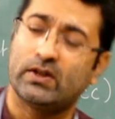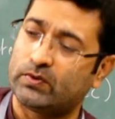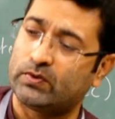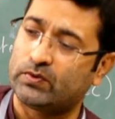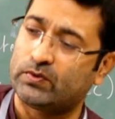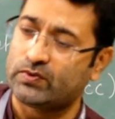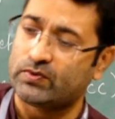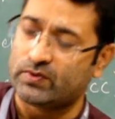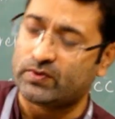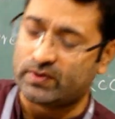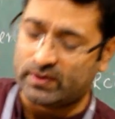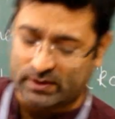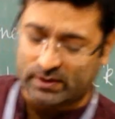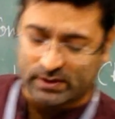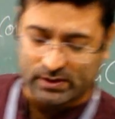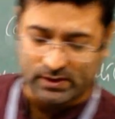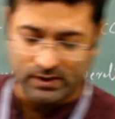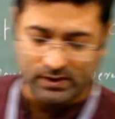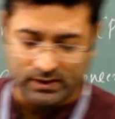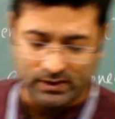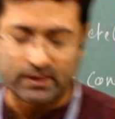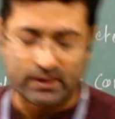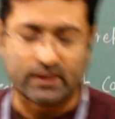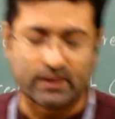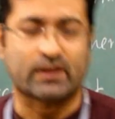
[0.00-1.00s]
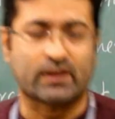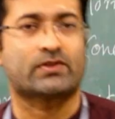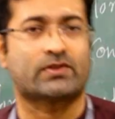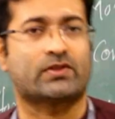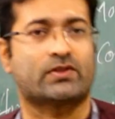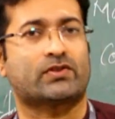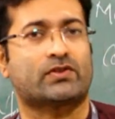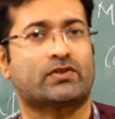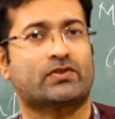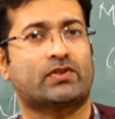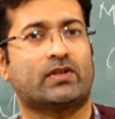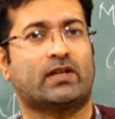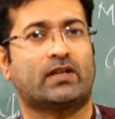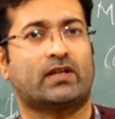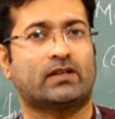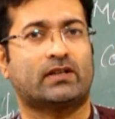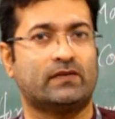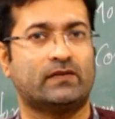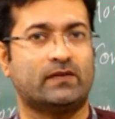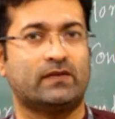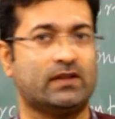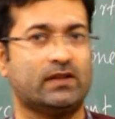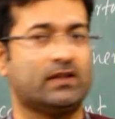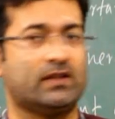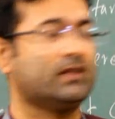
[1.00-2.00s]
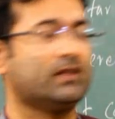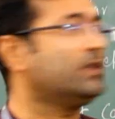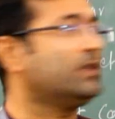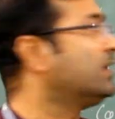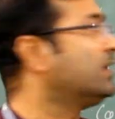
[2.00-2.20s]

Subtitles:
used in the construction activity,